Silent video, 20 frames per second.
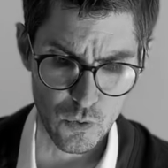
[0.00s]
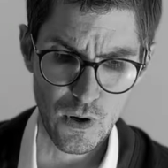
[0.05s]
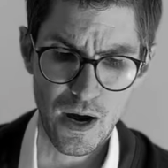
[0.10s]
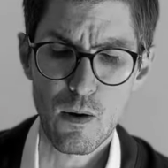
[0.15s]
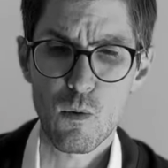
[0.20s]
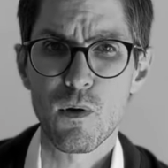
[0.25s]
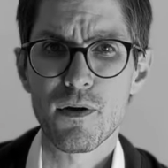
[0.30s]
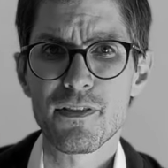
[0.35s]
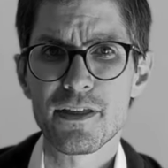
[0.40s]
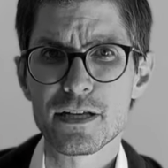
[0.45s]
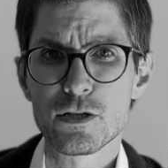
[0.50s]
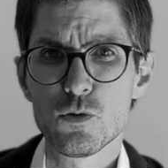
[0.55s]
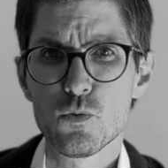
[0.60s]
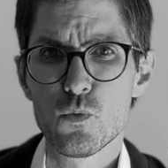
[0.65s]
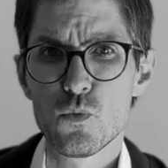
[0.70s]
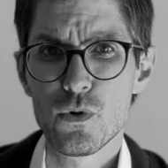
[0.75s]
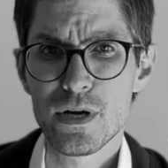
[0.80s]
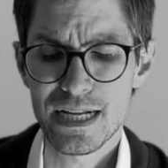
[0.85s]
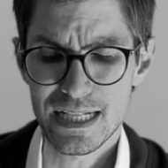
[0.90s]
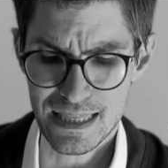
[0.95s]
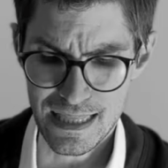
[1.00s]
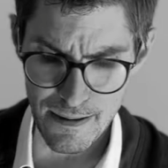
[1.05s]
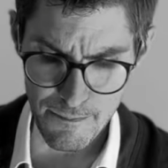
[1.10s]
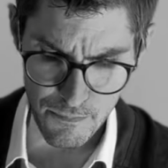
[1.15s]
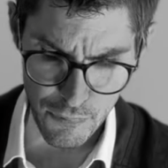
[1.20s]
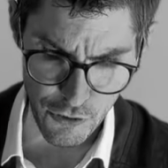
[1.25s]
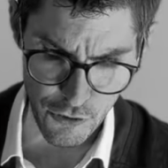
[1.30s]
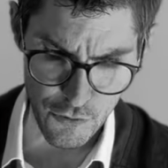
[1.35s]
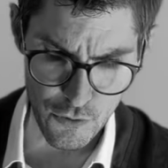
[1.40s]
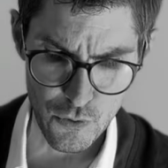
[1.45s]
I want that you read them
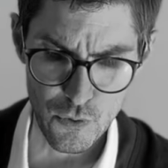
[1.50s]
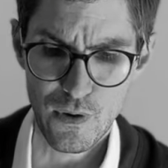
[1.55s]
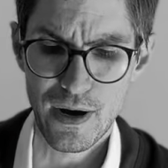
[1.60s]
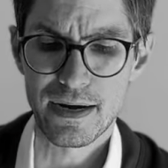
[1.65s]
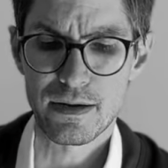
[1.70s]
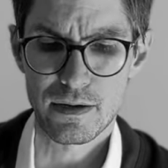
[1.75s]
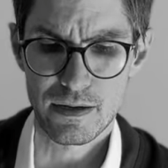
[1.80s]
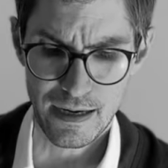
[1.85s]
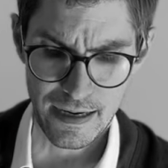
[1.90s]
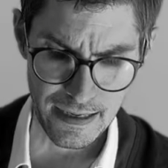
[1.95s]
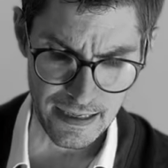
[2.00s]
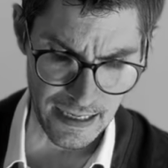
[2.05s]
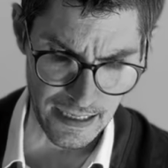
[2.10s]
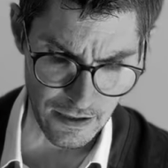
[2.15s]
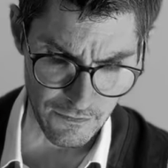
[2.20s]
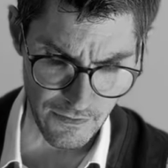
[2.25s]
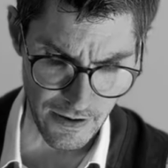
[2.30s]
through and kind of,